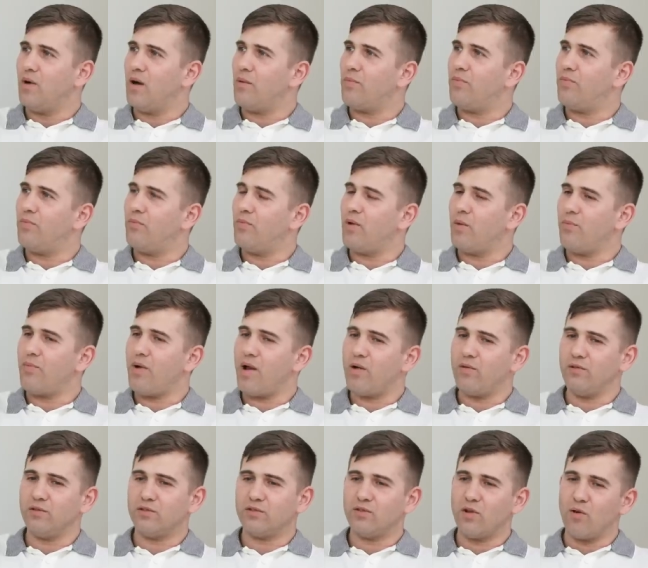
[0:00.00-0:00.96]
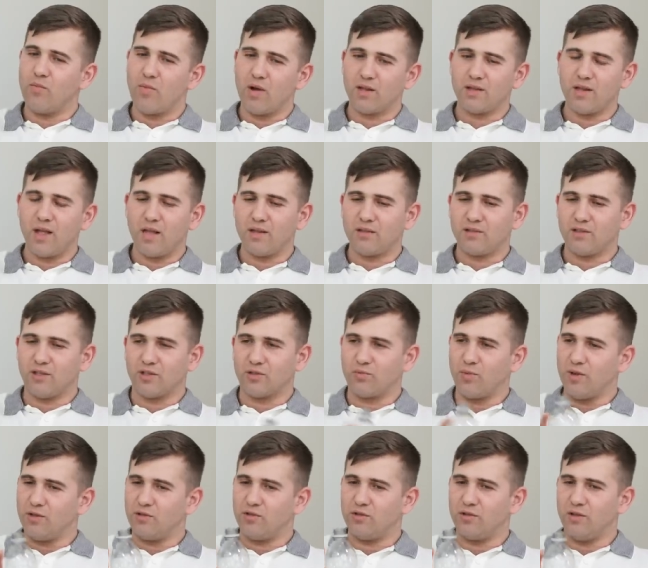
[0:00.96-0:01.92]
My parents. So my dad just
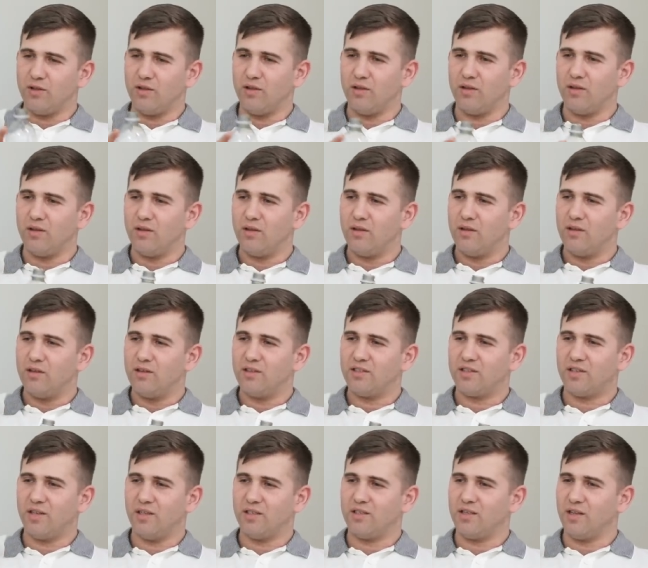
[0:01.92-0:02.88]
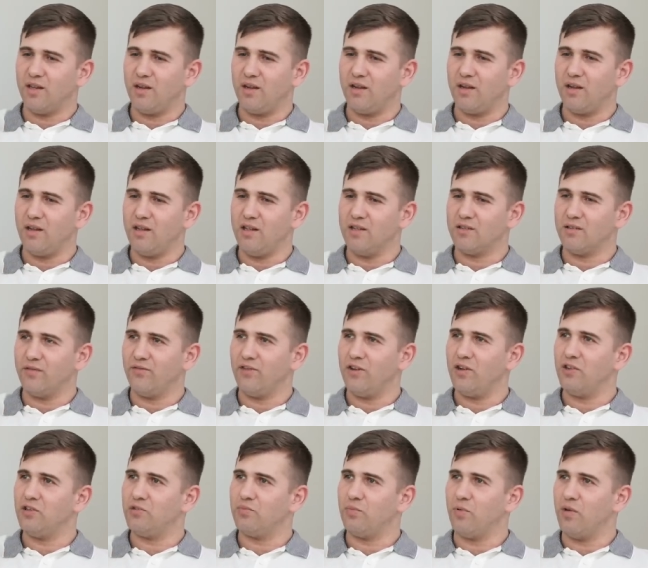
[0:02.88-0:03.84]
went to the city and is a
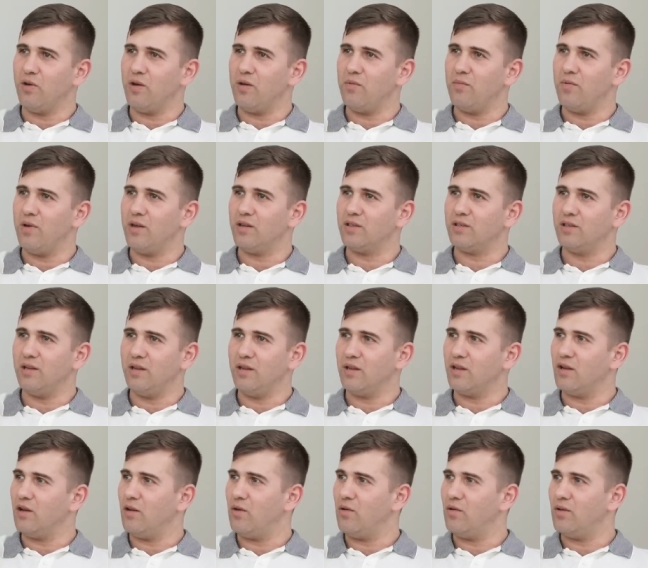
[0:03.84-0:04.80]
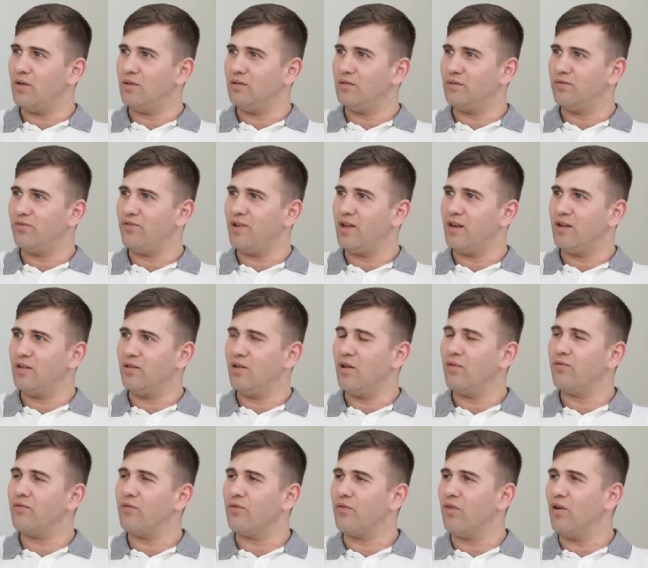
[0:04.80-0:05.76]
village boy. Met a city girl and fell in
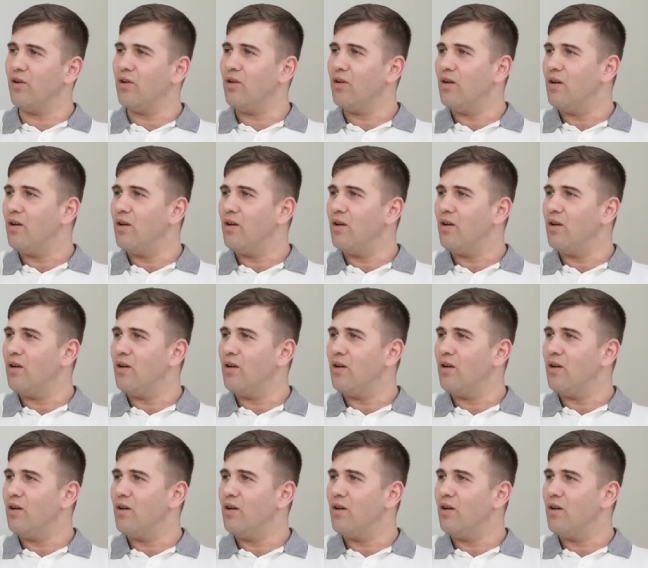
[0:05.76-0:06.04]
love with her.